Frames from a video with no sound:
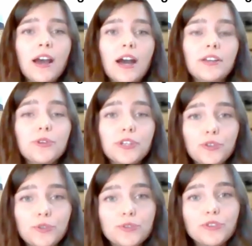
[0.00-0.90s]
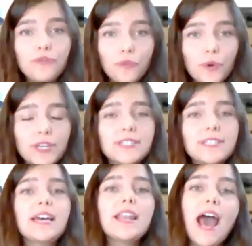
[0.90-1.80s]
you can use your voice
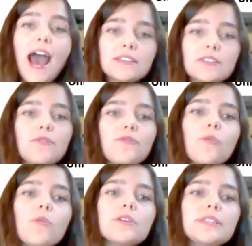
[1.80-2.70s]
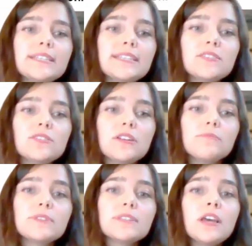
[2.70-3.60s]
and ask for these
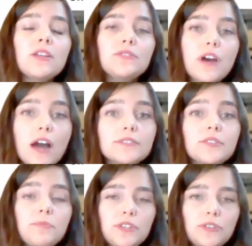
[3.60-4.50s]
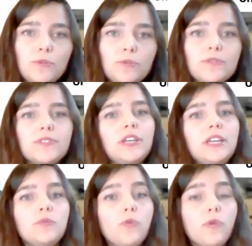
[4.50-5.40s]
systems not to be used
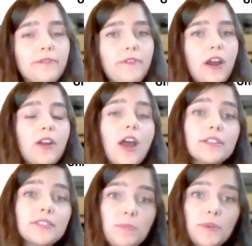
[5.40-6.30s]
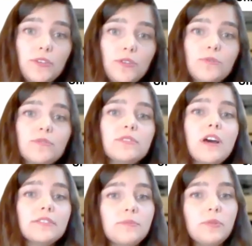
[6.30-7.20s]
in warfare, not to be used,
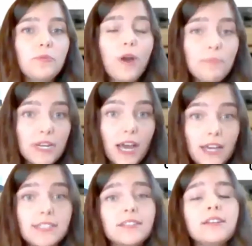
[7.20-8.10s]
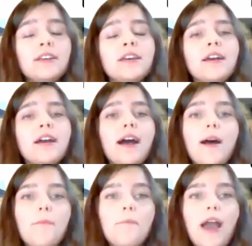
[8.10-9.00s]
not to be weaponized.
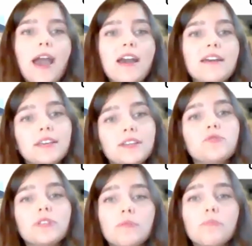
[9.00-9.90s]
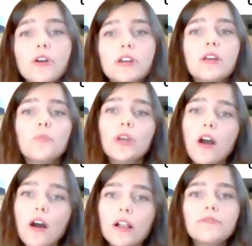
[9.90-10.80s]
I think it's really important, and we
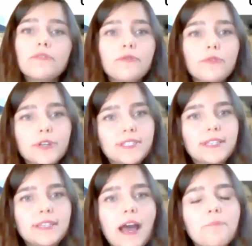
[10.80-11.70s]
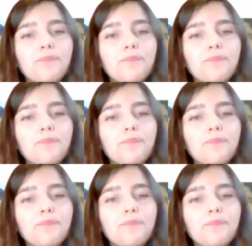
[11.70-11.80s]
all have a voice in that.